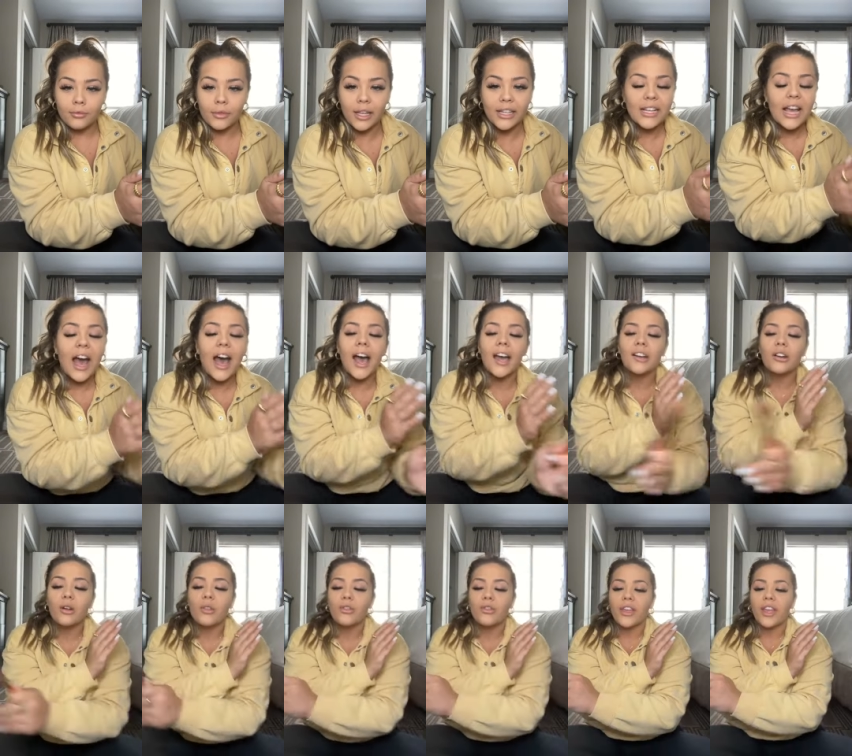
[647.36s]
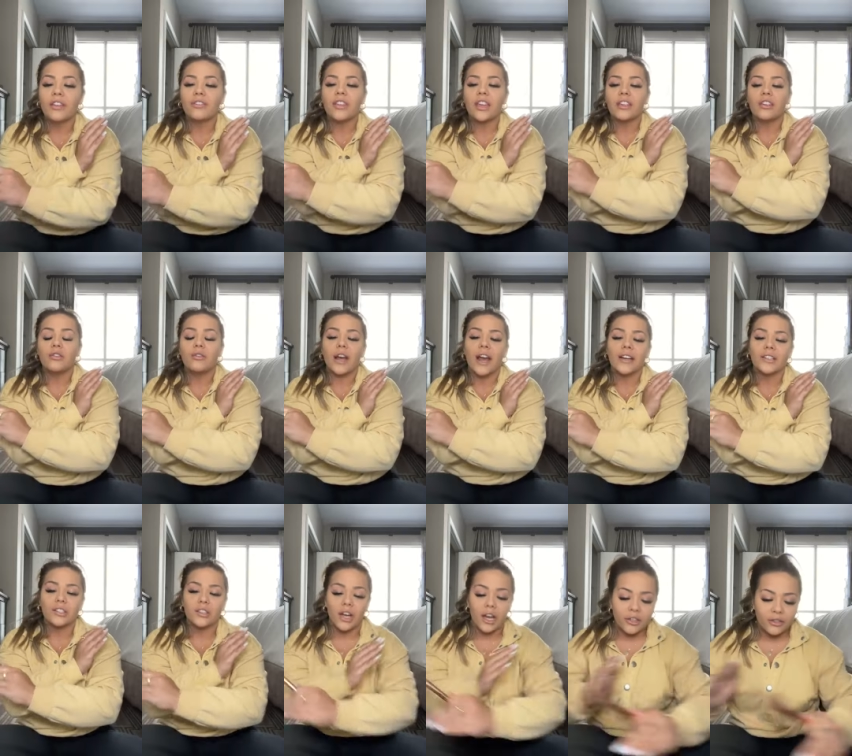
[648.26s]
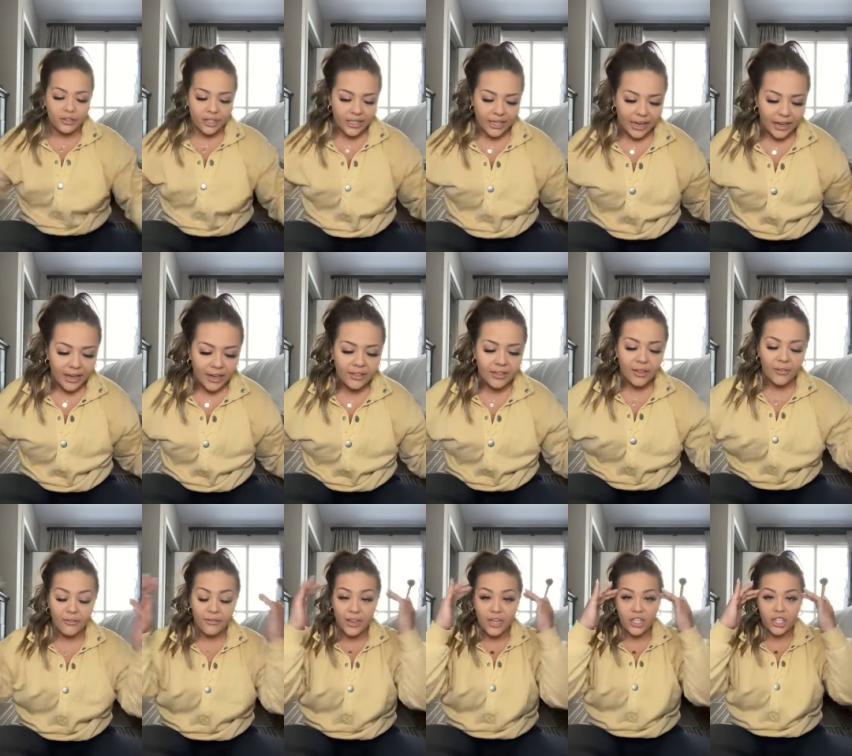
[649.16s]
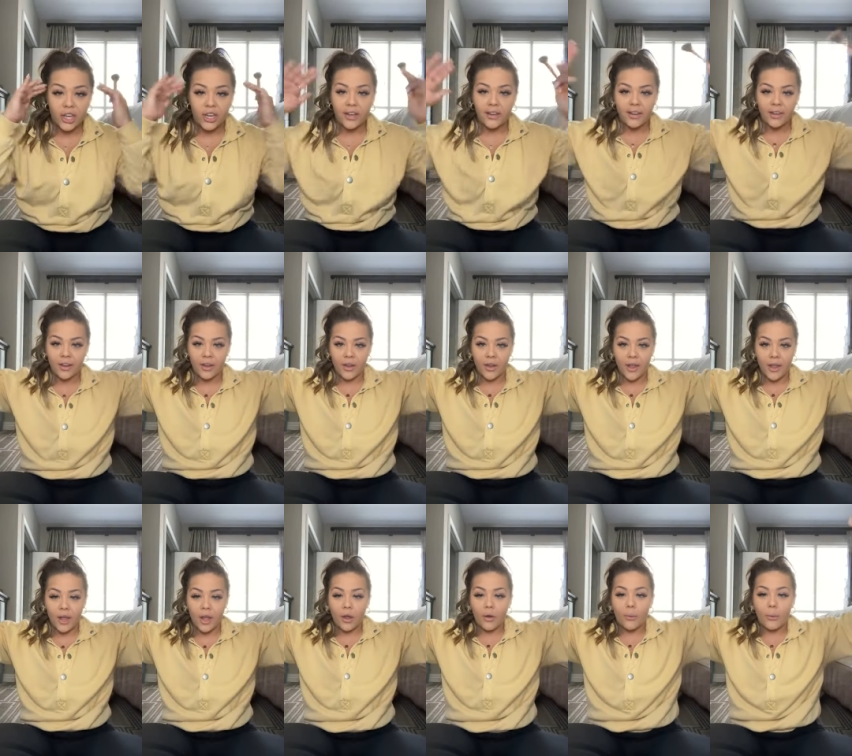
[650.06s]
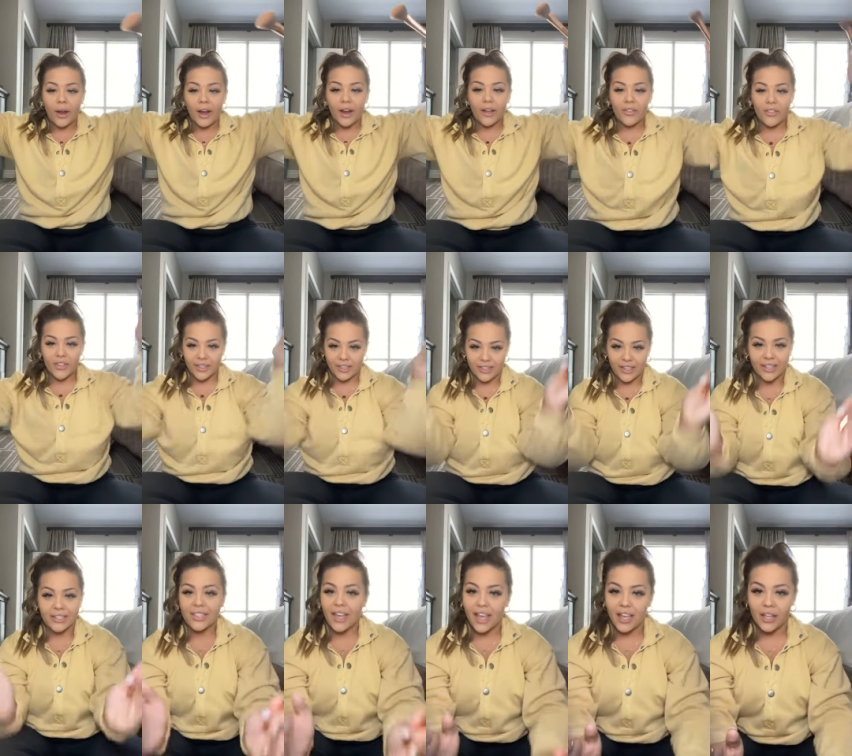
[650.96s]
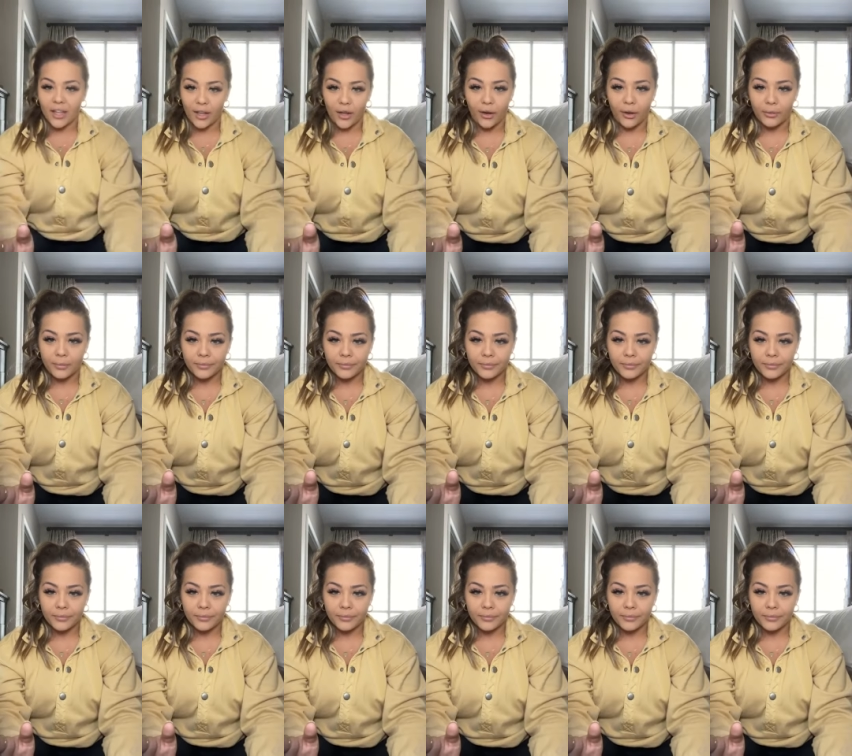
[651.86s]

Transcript: Like, I don't think that you guys are understanding the vision where this could take you.